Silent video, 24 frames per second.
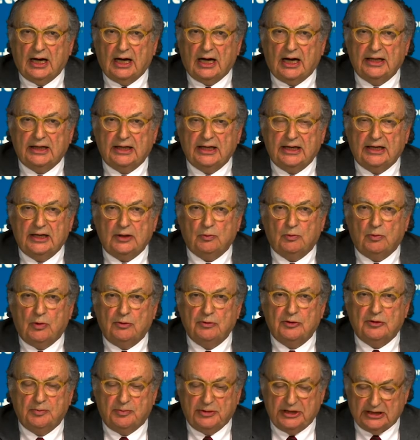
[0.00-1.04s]
I think it
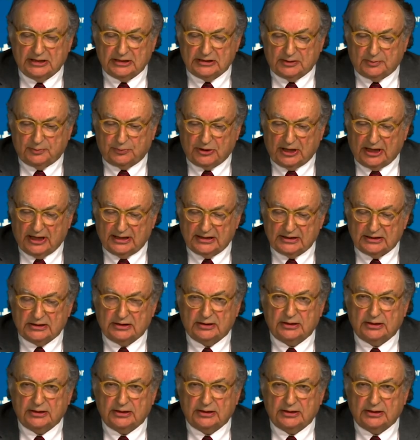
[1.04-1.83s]
won't be a surprise